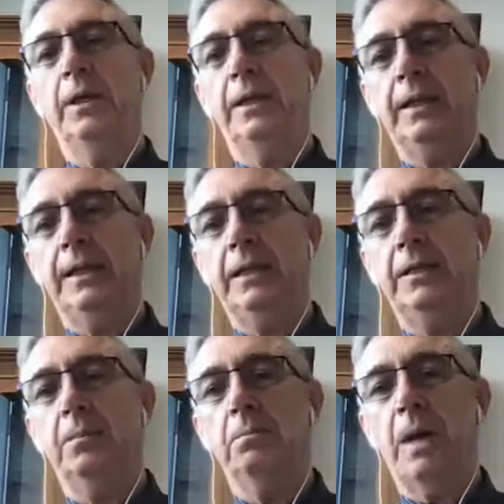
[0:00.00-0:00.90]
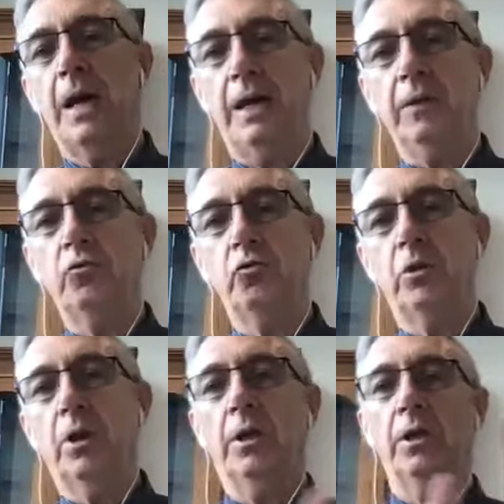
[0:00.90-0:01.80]
in March,
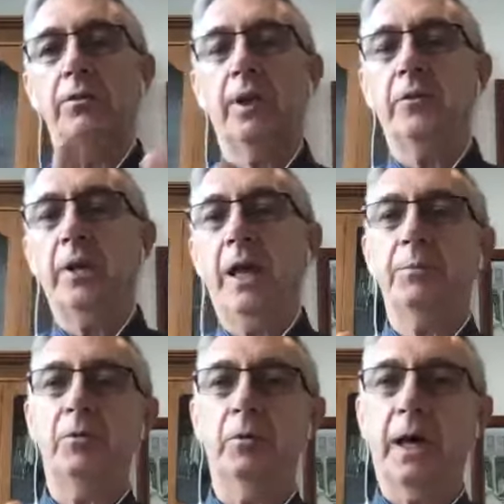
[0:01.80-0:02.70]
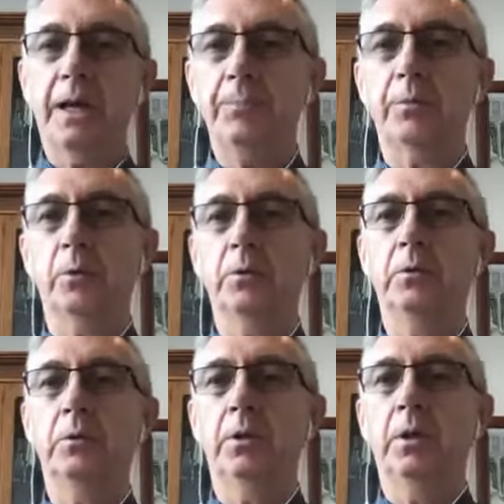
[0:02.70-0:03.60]
and it doesn't happen till April,
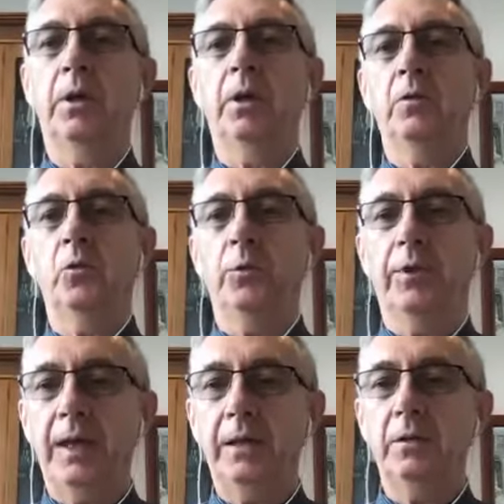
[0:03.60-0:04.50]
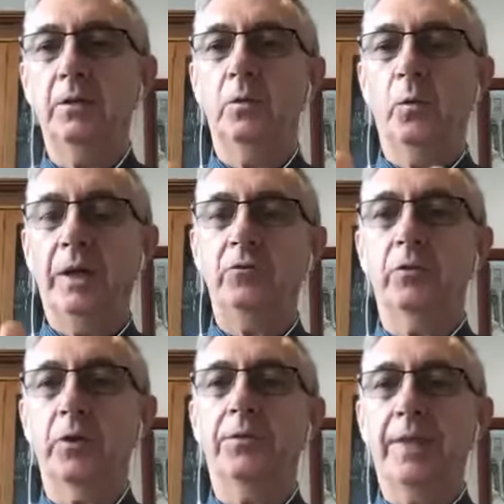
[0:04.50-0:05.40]
you'll then, once you've
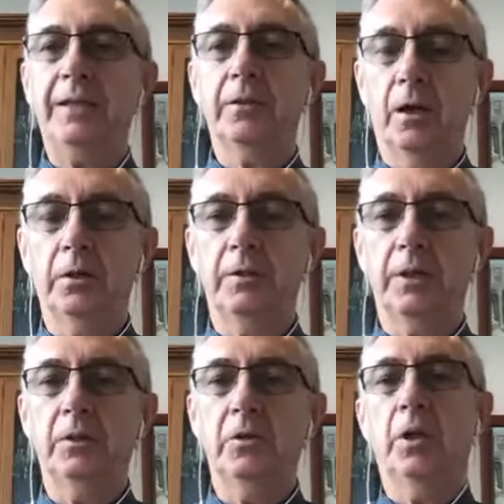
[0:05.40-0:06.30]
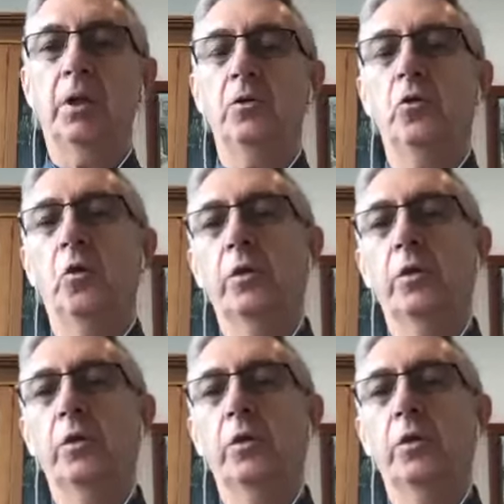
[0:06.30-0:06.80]
got that locked in, you're